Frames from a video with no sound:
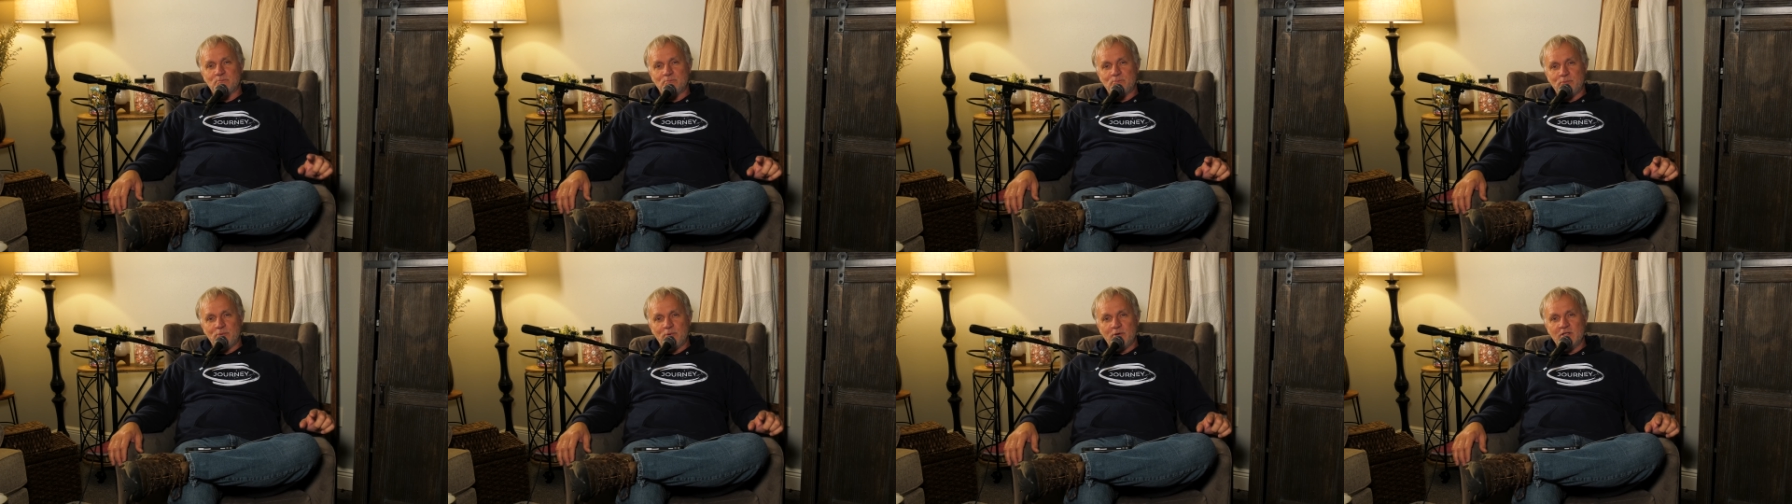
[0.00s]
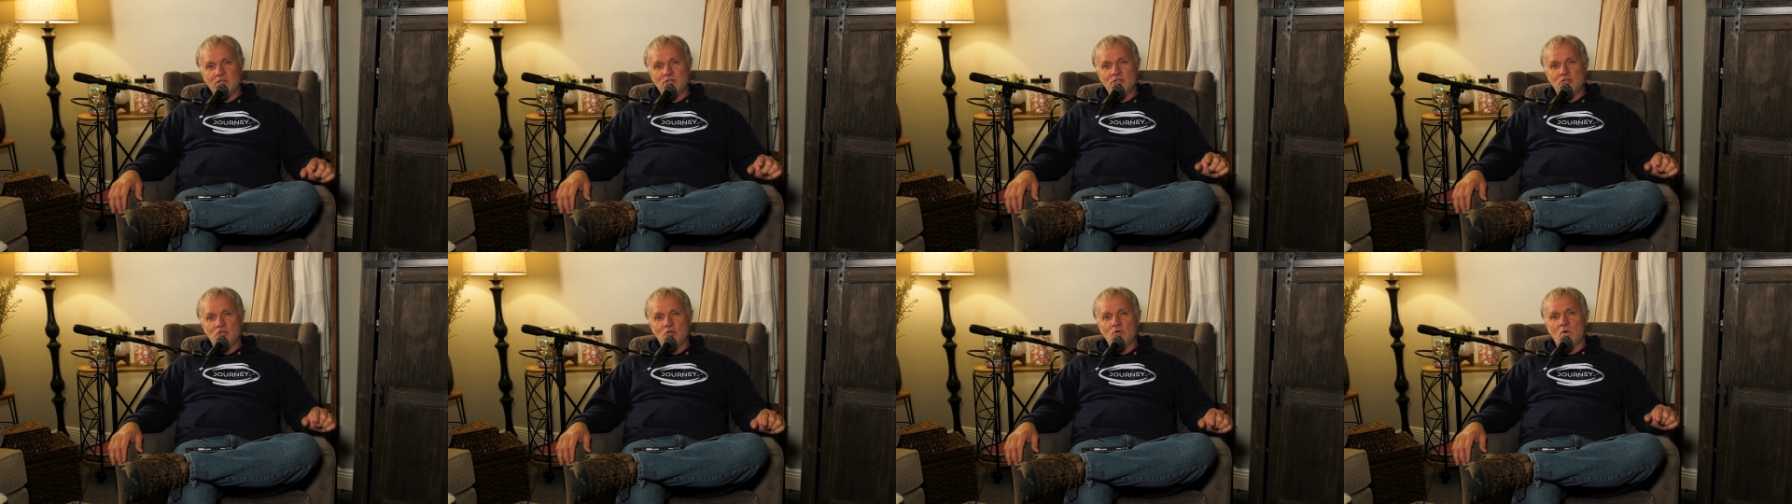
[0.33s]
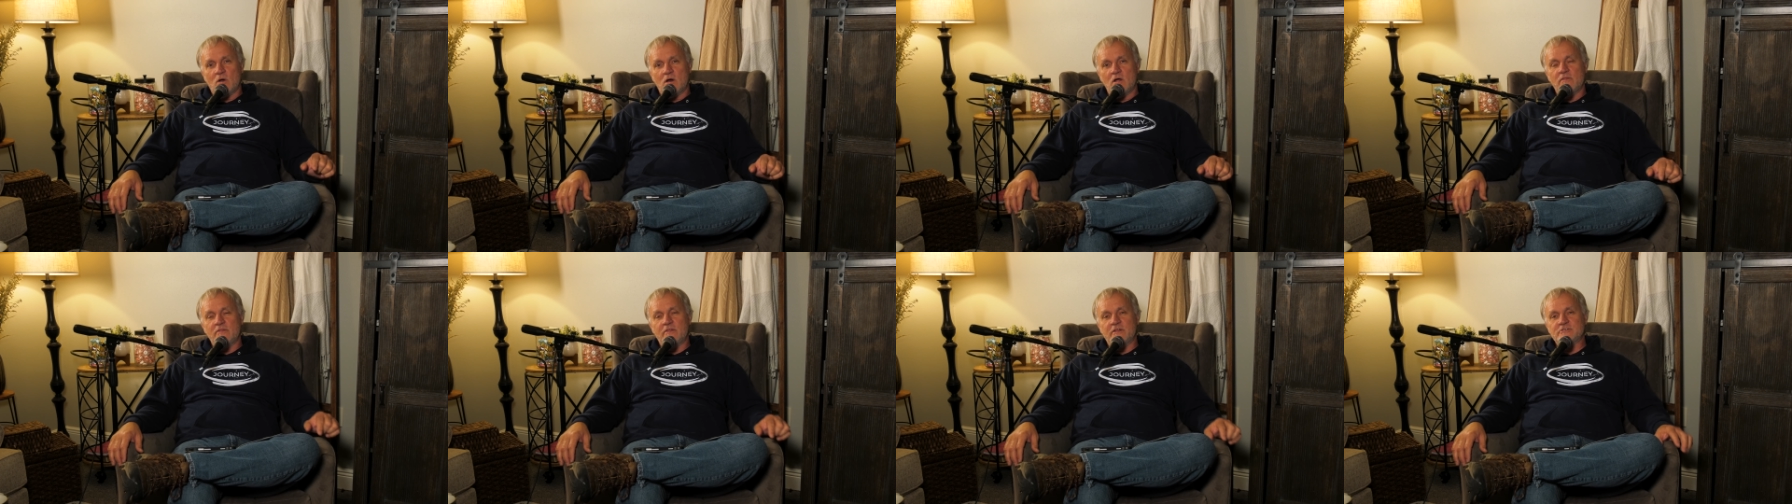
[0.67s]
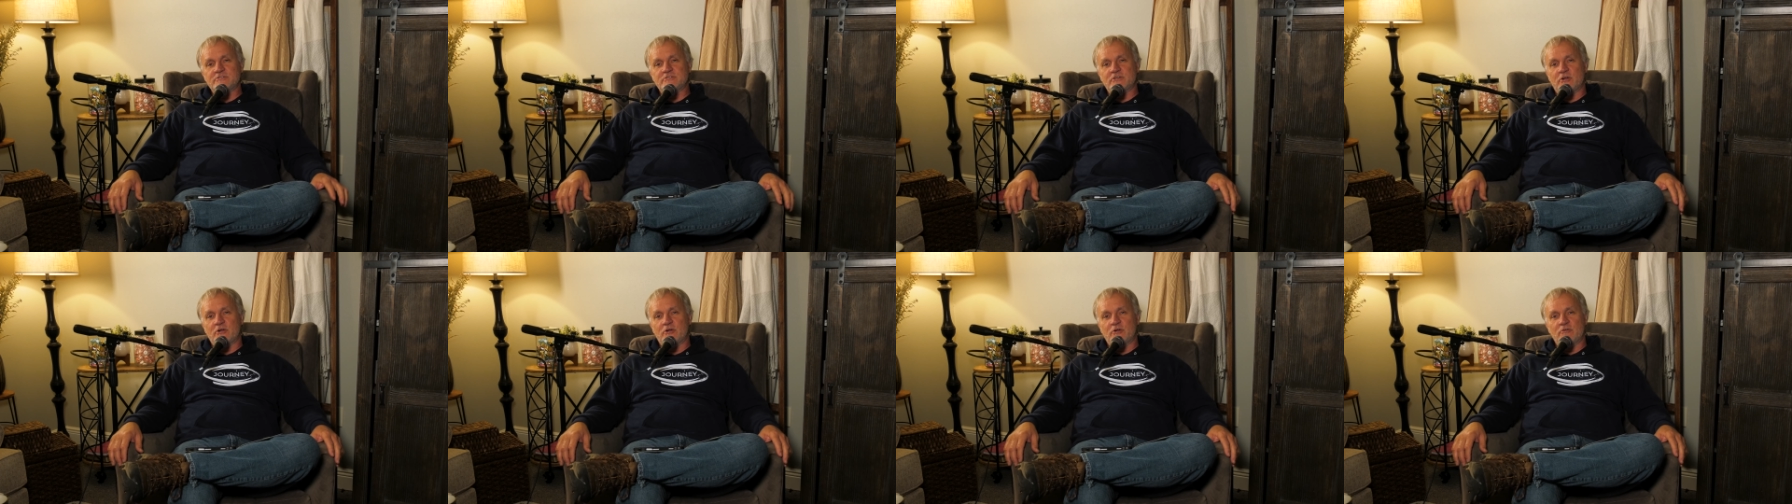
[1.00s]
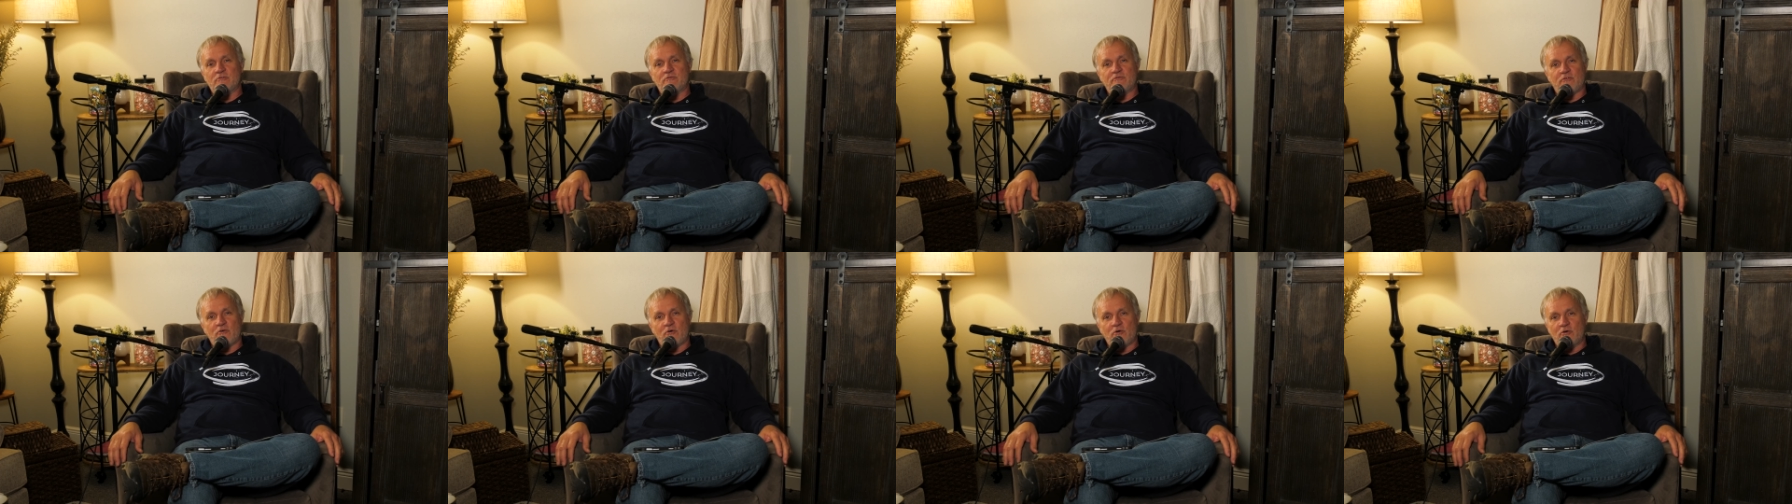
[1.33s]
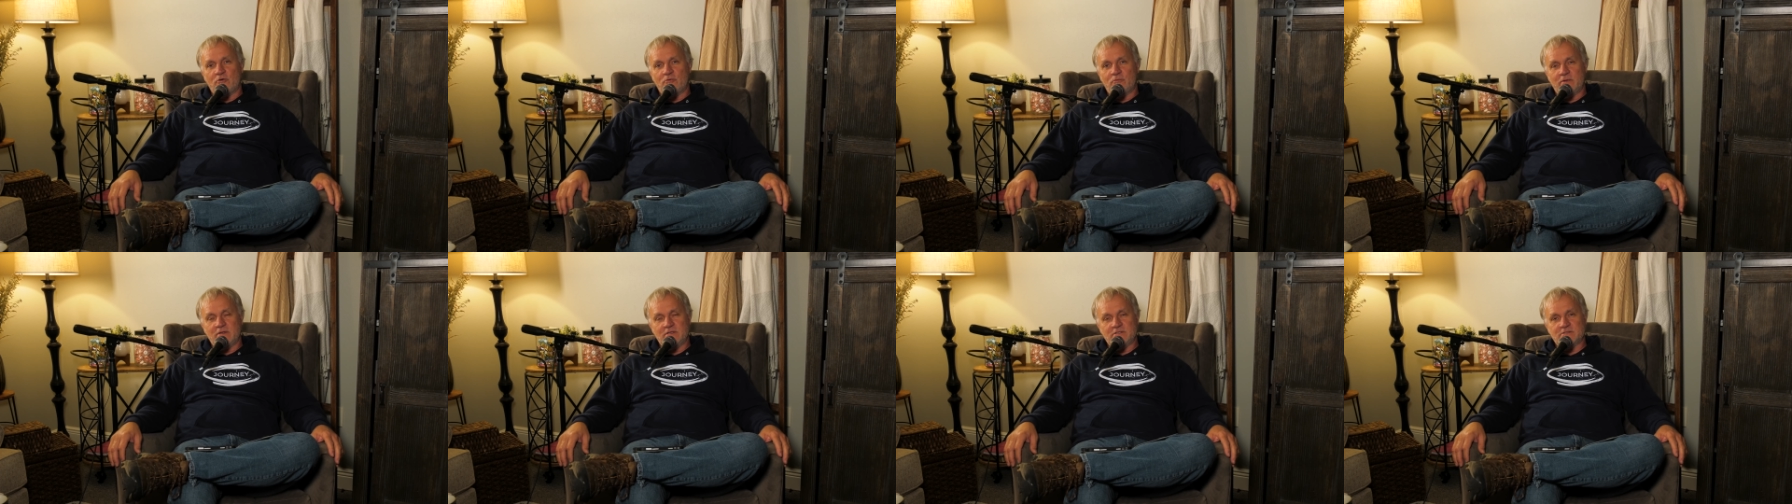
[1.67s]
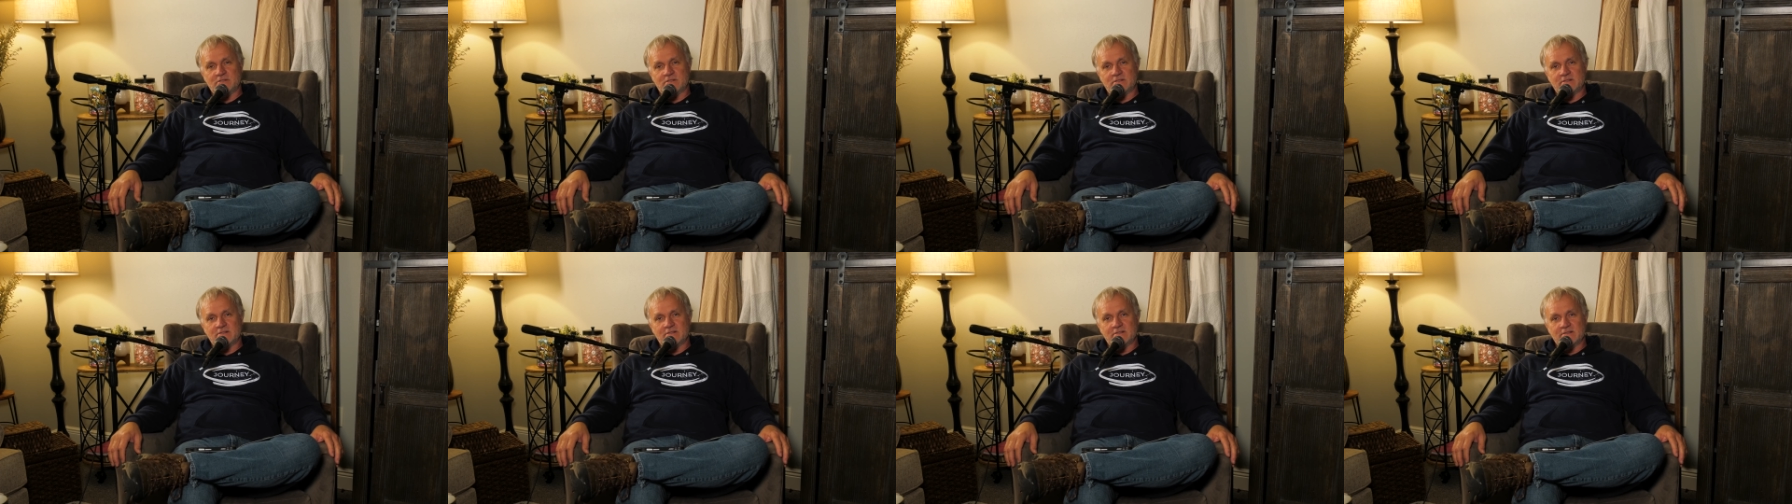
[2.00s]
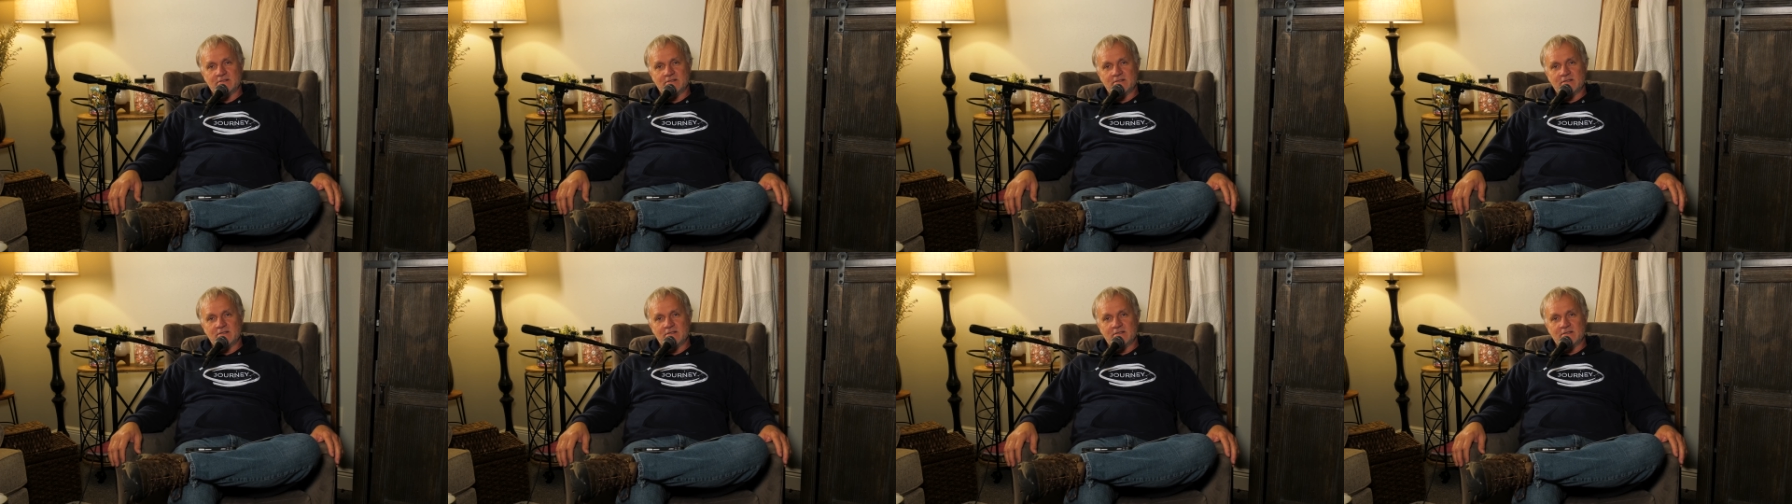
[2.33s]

put you on this earth for a reason,